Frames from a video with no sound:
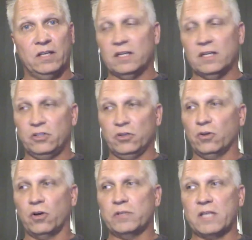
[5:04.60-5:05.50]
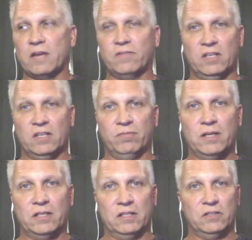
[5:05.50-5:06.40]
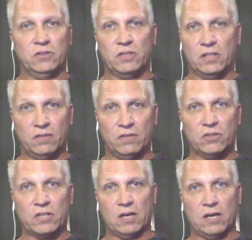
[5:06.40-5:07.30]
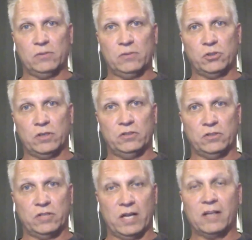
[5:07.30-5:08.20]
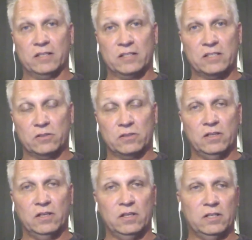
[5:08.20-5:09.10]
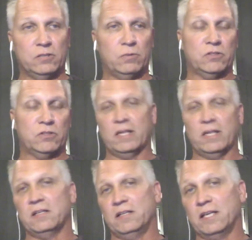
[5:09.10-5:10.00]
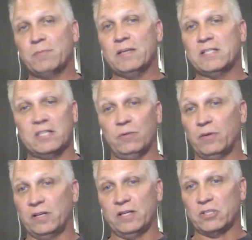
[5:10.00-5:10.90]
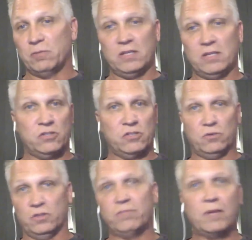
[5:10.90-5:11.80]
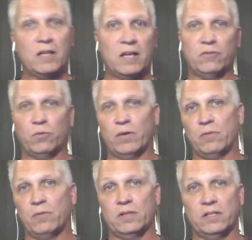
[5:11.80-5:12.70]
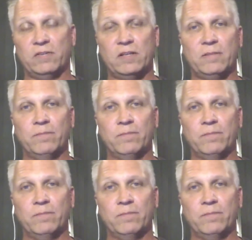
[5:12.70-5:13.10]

You don't always have to give money. You can give your time and your talents as as well. So that that's basically what it is to me is to live my life the way I want to live it